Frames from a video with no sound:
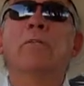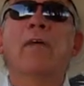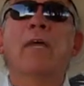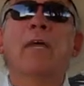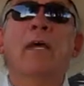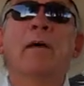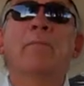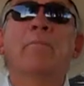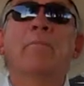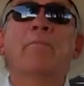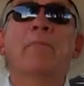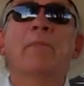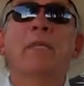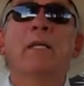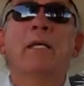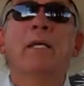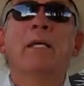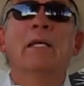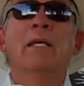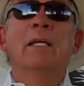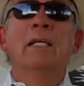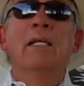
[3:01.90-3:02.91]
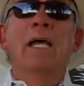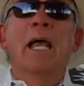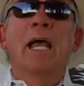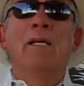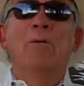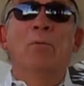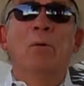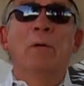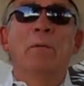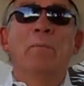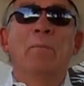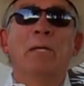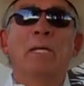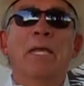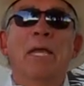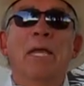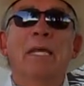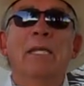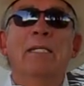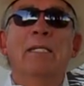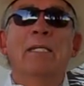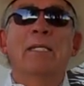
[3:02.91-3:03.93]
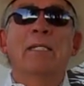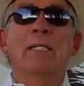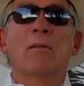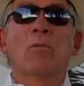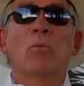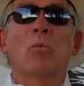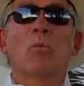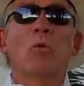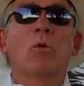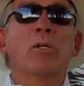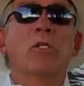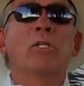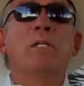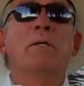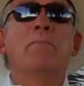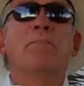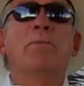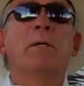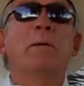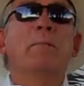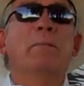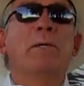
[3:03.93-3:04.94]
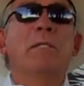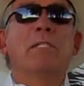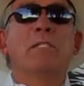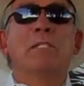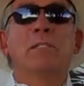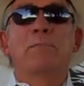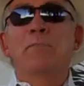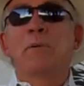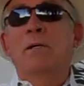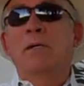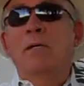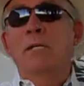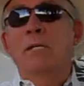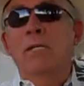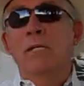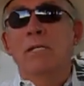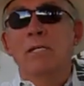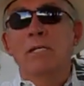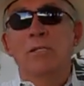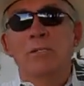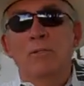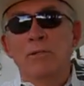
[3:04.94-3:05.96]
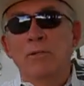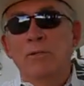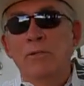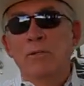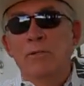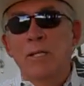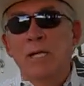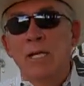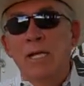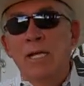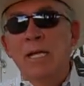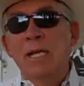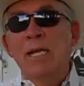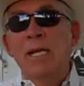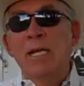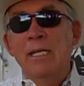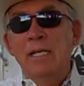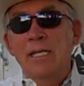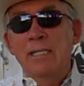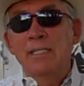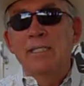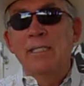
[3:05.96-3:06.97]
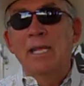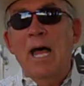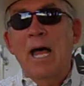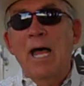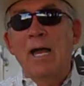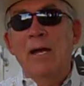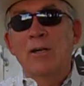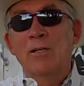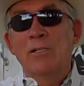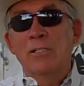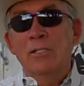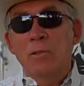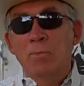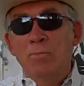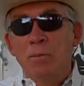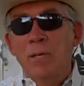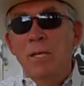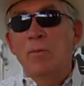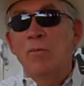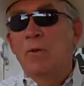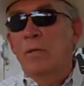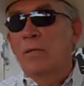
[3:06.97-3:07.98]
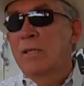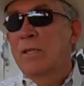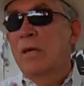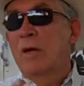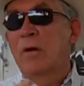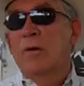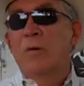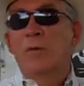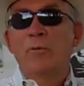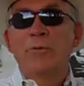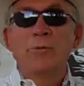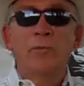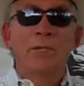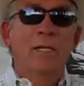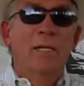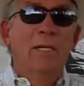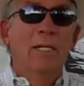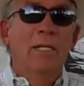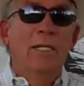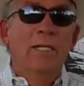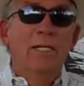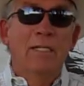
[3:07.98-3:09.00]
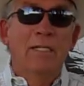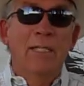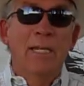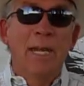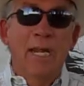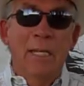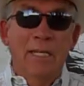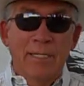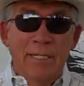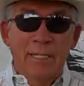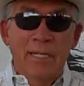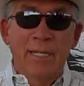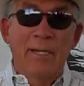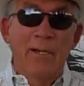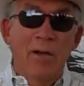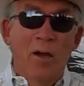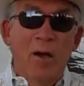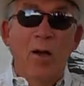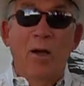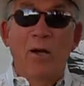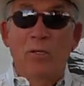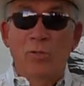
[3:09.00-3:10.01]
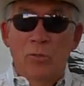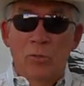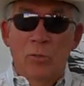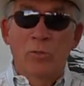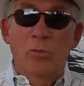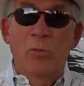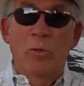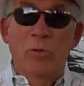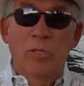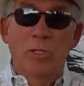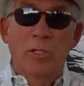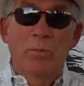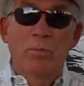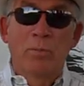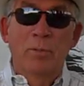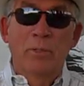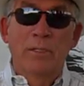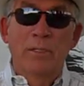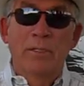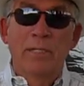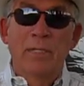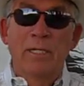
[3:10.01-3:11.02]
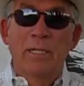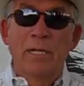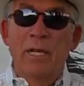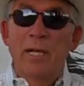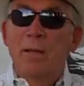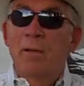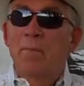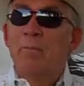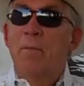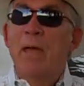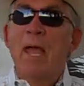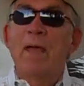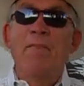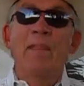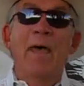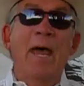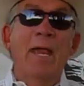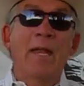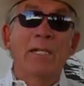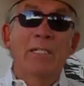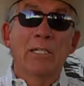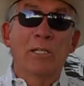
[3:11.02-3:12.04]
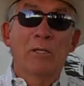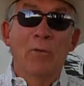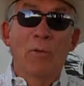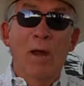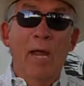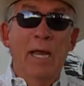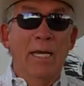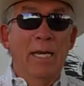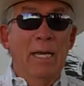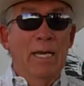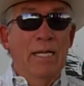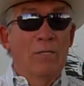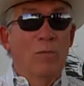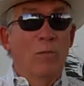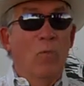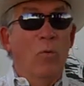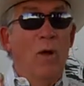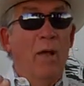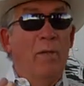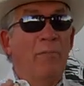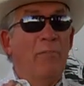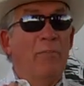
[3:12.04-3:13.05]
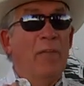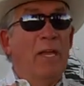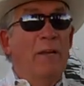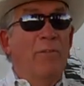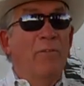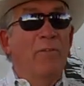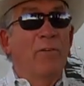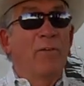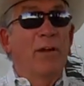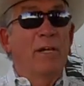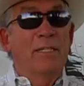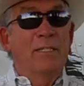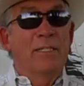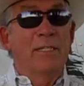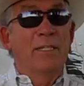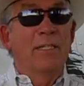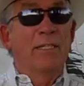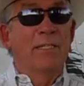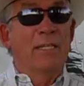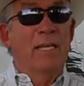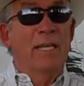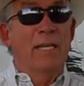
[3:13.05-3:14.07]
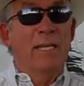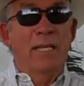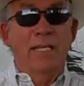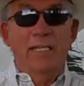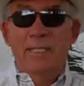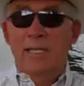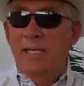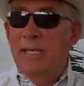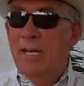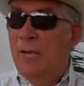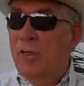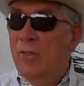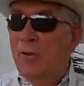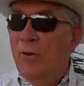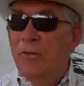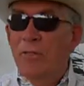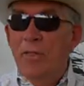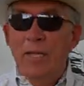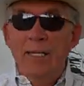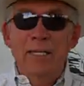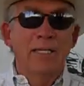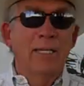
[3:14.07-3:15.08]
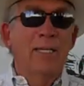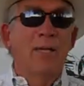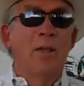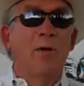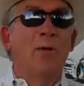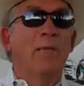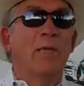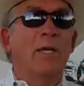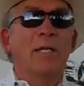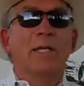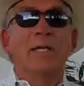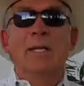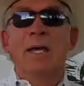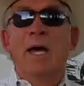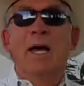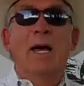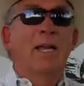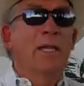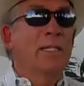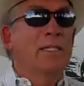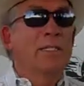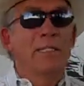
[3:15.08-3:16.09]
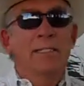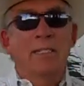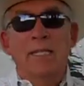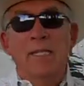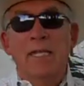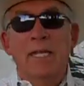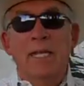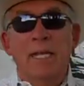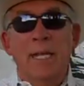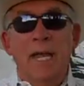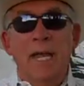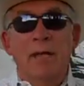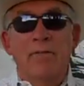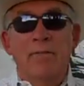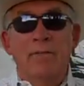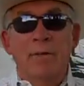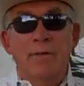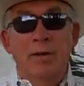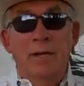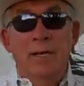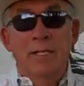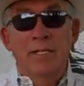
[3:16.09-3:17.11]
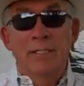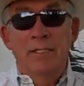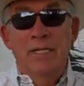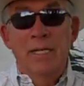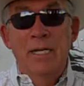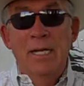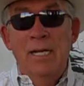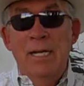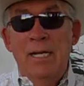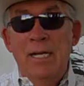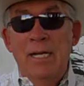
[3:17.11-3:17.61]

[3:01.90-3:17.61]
of Him, as we begin to worship Him in spirit and in truth, He desires to be with those that are true worshipers. Man, that is great. It's one thing for us to seek. It's another thing to know that God is seeking after us.